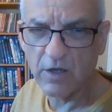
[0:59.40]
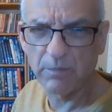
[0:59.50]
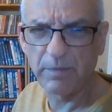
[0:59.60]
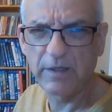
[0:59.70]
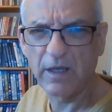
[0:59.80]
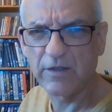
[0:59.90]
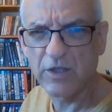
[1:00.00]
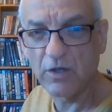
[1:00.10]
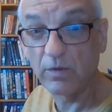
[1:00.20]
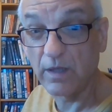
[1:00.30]
copy that I
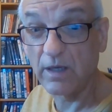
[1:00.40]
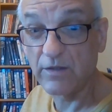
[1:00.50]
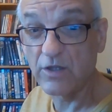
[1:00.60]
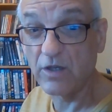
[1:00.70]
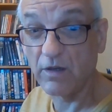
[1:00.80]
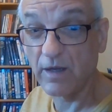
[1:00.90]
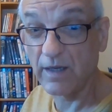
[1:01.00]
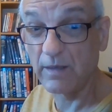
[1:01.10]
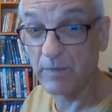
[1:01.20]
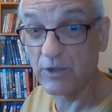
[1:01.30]
sold last year
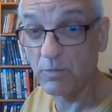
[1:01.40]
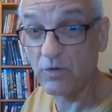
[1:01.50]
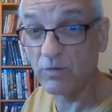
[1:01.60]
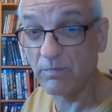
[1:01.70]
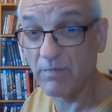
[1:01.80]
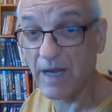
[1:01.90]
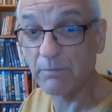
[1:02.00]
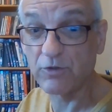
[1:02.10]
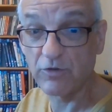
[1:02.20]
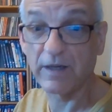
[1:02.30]
had a much more
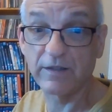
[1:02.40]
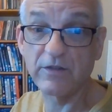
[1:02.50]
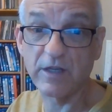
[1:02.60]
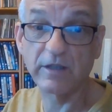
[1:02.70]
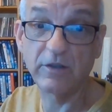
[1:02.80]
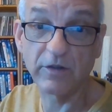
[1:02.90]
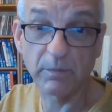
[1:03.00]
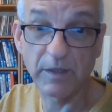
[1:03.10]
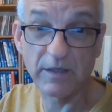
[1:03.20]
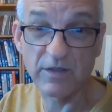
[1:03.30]
abstract design on
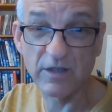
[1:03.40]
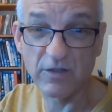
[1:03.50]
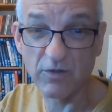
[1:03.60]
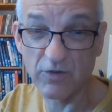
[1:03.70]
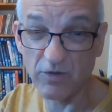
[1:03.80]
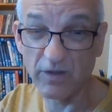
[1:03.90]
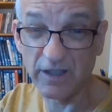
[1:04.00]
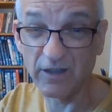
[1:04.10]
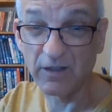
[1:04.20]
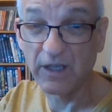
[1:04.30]
the pieces. There's
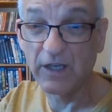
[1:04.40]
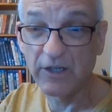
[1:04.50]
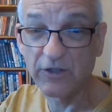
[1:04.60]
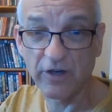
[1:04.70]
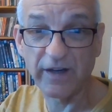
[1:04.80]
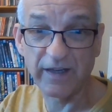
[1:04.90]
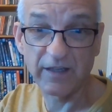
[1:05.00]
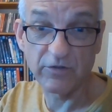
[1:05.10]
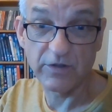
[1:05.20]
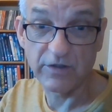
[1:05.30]
little
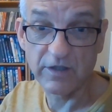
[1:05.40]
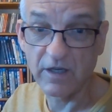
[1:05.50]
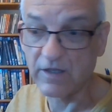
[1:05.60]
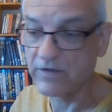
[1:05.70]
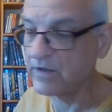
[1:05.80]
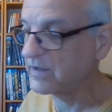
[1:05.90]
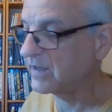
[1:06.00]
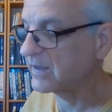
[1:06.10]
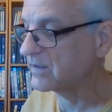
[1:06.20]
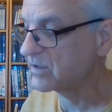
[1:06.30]
triangles and stars and
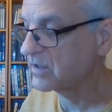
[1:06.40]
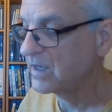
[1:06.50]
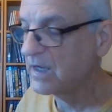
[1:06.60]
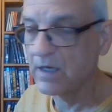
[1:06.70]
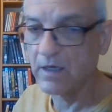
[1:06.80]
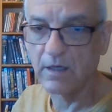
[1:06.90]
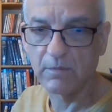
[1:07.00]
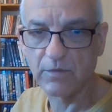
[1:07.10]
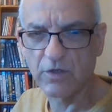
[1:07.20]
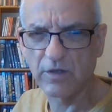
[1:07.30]
things.
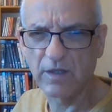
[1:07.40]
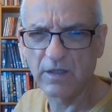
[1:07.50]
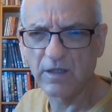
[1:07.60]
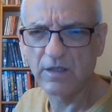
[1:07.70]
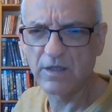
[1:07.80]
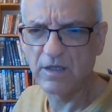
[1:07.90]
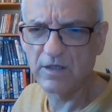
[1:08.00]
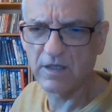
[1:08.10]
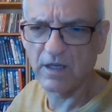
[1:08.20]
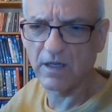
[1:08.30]
So this
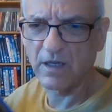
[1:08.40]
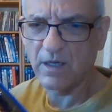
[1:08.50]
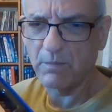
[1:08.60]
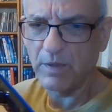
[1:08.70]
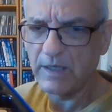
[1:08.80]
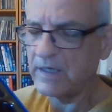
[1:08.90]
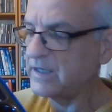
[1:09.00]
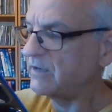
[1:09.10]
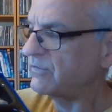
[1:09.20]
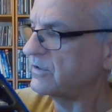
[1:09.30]
is a
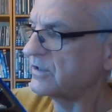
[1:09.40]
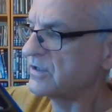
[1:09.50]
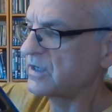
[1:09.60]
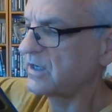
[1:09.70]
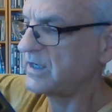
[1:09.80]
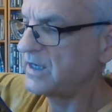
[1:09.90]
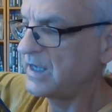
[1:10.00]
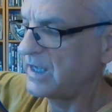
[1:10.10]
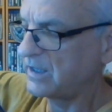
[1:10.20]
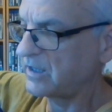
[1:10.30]
completely different design.
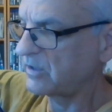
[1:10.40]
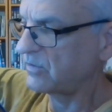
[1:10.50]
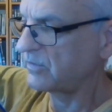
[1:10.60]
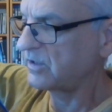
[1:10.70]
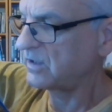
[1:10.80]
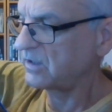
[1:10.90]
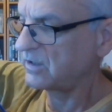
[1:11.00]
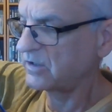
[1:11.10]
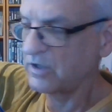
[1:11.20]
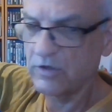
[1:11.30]
Now,
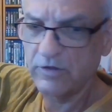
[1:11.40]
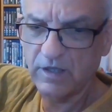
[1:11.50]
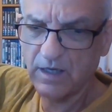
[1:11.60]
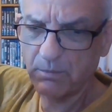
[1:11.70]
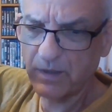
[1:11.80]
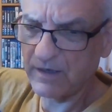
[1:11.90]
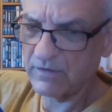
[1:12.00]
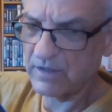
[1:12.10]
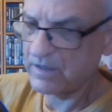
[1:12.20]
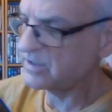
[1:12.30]
the good thing
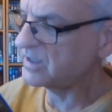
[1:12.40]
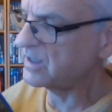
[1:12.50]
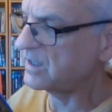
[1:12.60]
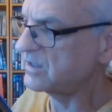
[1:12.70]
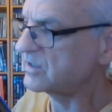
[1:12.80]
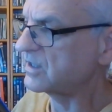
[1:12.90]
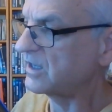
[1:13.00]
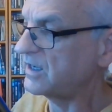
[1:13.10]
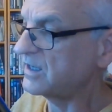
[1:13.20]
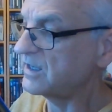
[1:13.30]
about this is
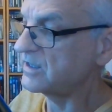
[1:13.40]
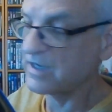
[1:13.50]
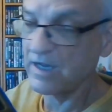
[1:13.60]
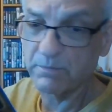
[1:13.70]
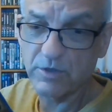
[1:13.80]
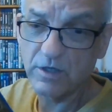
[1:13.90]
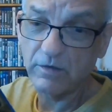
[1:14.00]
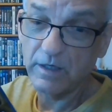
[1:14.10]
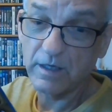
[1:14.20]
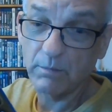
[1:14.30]
that it is
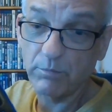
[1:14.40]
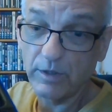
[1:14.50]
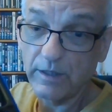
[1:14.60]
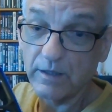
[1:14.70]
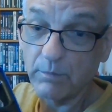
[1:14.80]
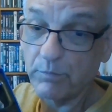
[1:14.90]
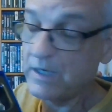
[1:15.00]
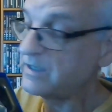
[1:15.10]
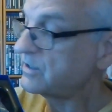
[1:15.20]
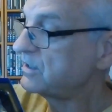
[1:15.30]
absolutely complete. The
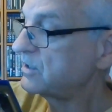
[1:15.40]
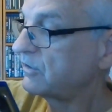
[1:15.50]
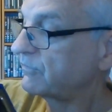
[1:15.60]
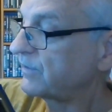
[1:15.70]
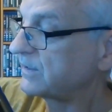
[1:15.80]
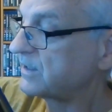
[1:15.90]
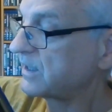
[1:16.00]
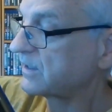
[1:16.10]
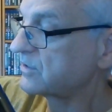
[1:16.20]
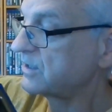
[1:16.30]
pieces look
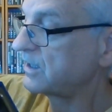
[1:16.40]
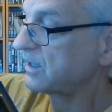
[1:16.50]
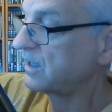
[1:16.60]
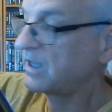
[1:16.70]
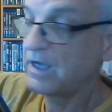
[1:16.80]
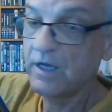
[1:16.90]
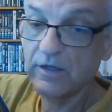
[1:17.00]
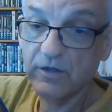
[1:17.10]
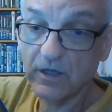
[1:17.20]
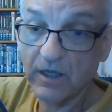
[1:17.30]
fantastic.
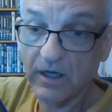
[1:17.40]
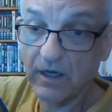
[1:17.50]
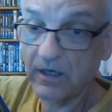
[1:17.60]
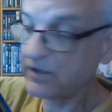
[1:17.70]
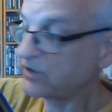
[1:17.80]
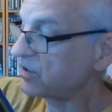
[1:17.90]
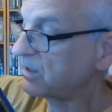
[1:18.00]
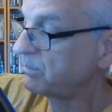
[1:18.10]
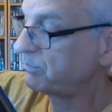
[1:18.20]
The cards are